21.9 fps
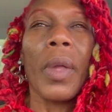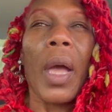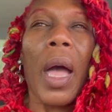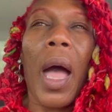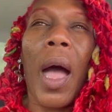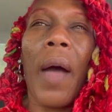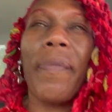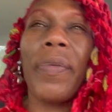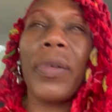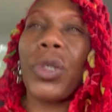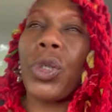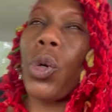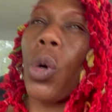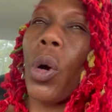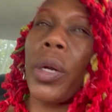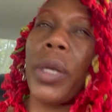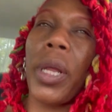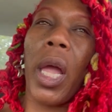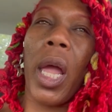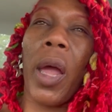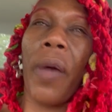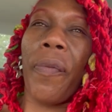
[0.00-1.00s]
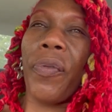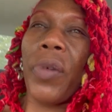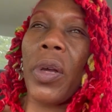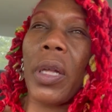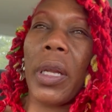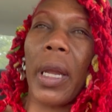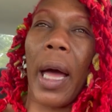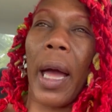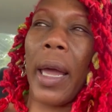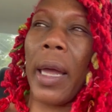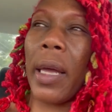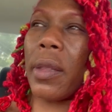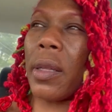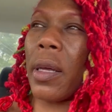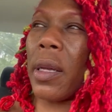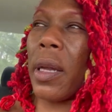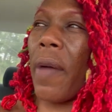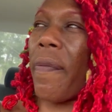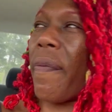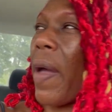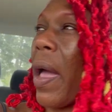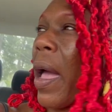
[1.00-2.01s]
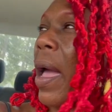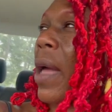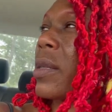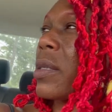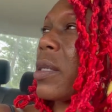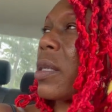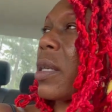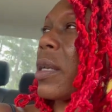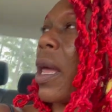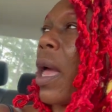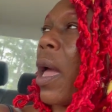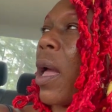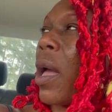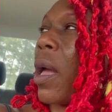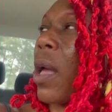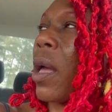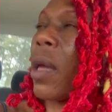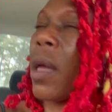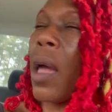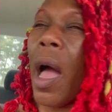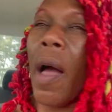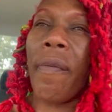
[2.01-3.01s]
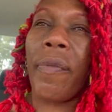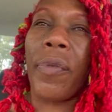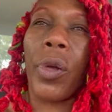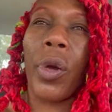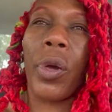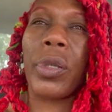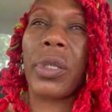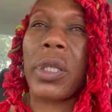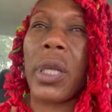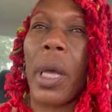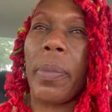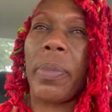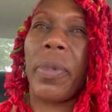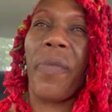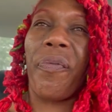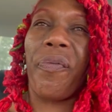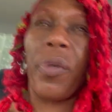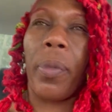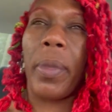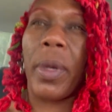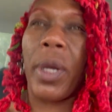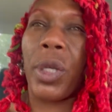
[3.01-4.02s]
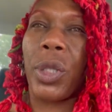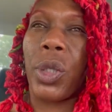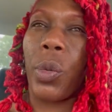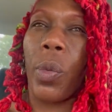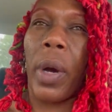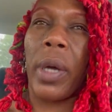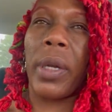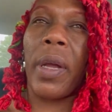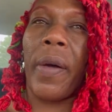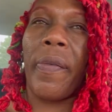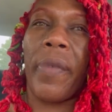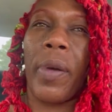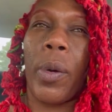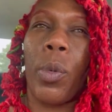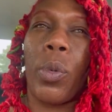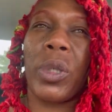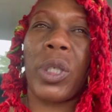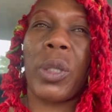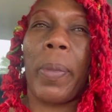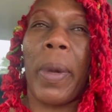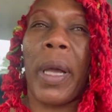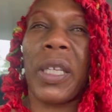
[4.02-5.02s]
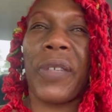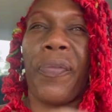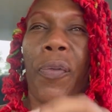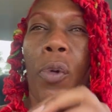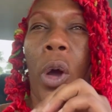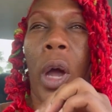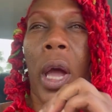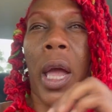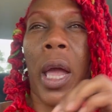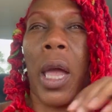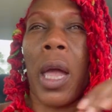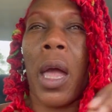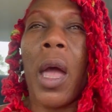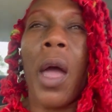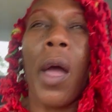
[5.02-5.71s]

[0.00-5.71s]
I've enjoyed every client that I've had today. I've learned something from each one of them, which makes for a